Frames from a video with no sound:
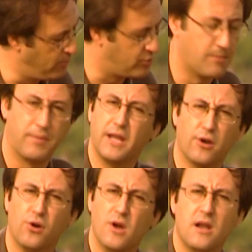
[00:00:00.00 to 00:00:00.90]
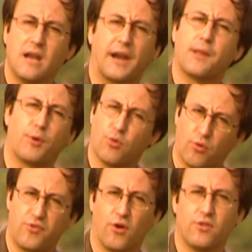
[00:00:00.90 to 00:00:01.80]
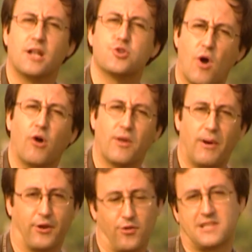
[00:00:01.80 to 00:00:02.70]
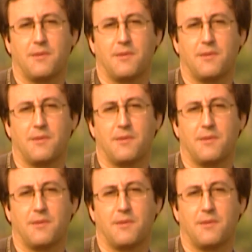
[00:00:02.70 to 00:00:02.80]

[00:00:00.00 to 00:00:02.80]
We won't endanger the reproduction of the clay joao,